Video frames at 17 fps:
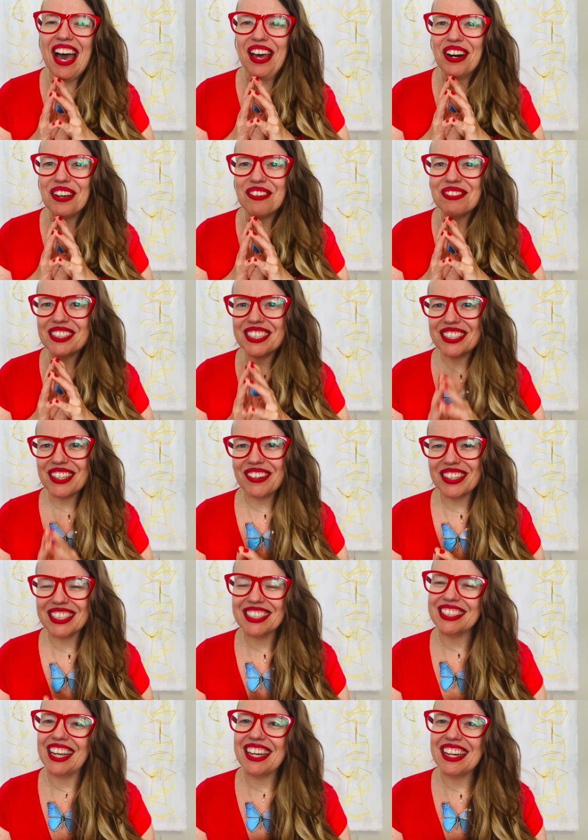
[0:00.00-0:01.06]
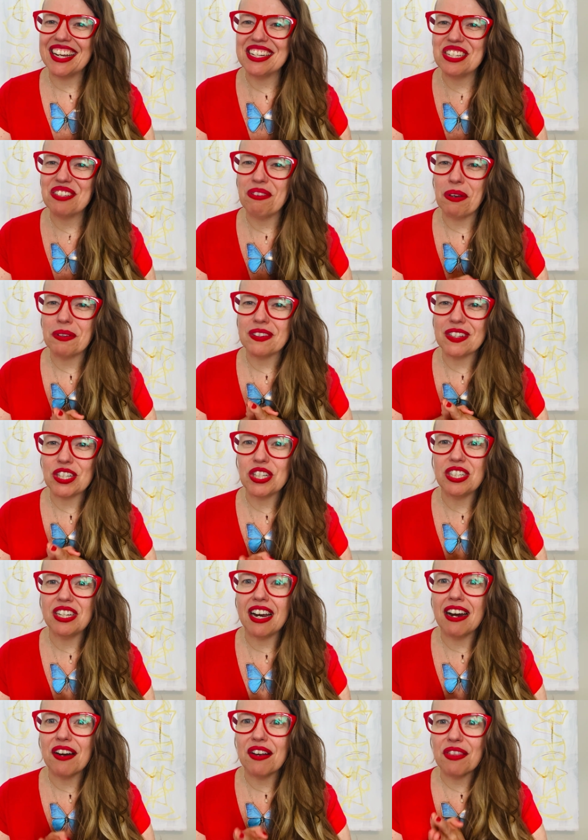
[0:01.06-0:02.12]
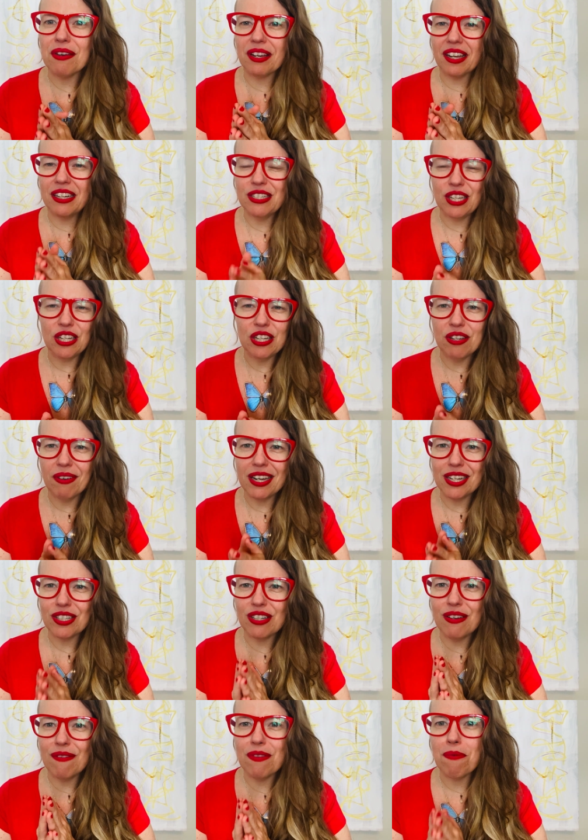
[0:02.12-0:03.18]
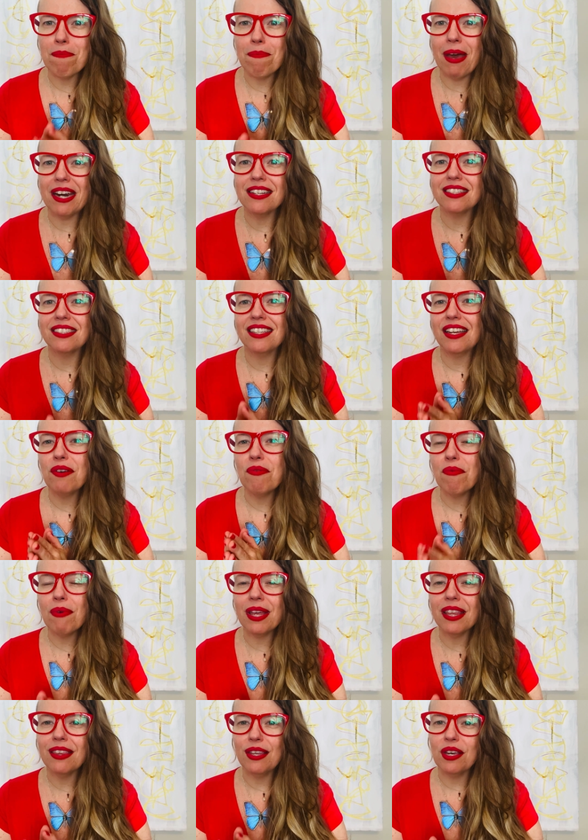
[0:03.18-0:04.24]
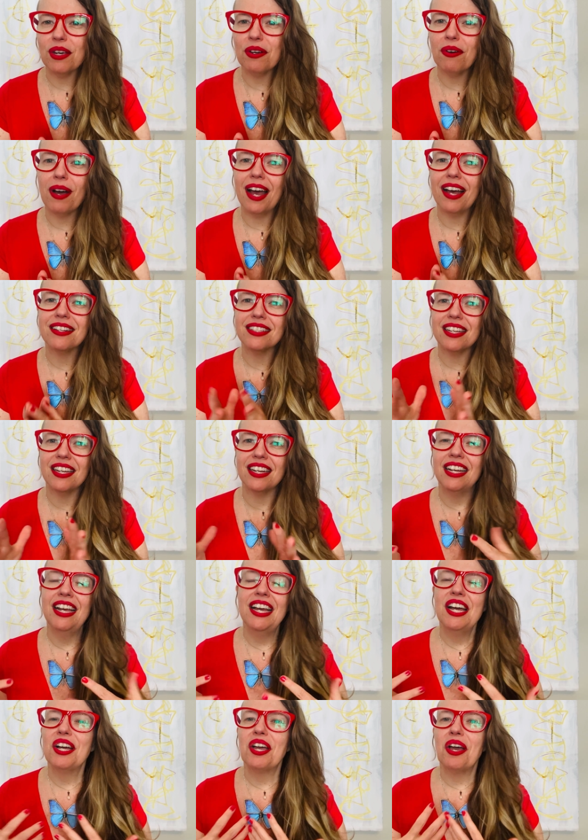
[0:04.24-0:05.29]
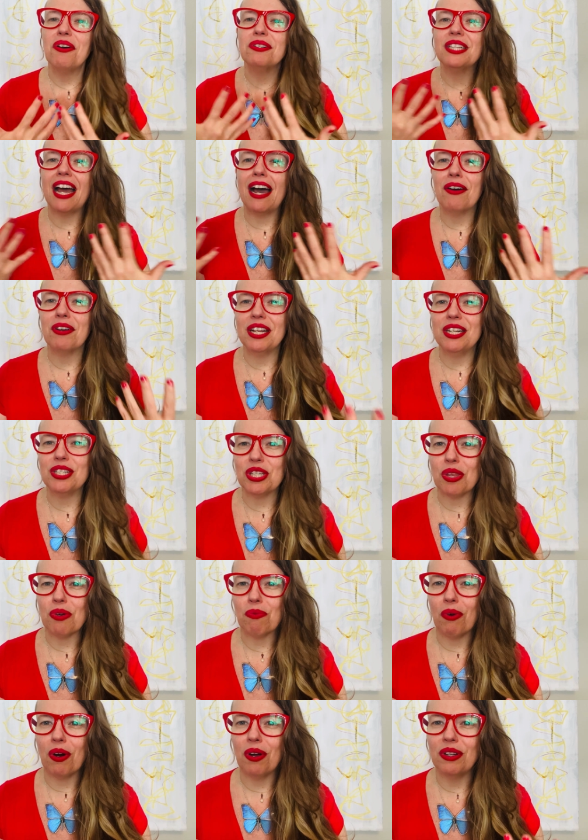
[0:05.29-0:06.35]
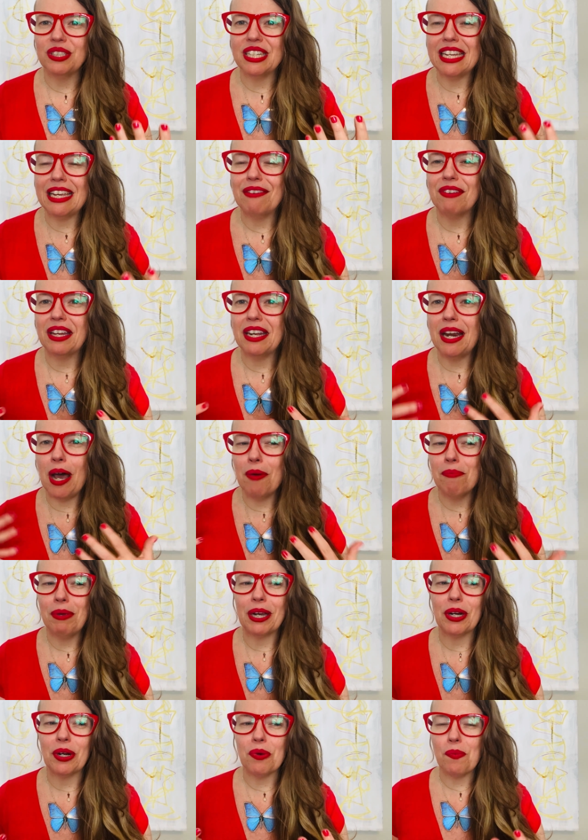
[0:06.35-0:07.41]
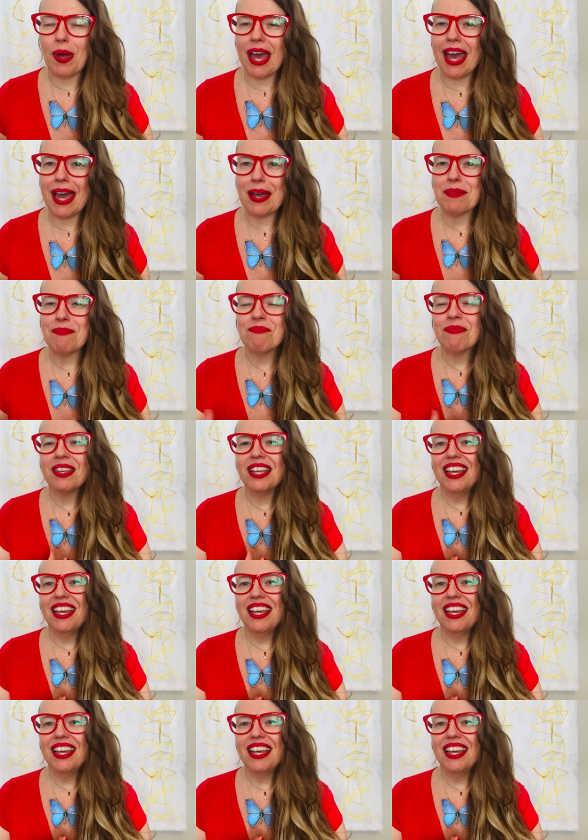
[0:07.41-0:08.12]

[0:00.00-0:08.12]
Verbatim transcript: and I'm so excited to be able to share the continuation of the medicine with you as it goes out into into the world in even a bigger way.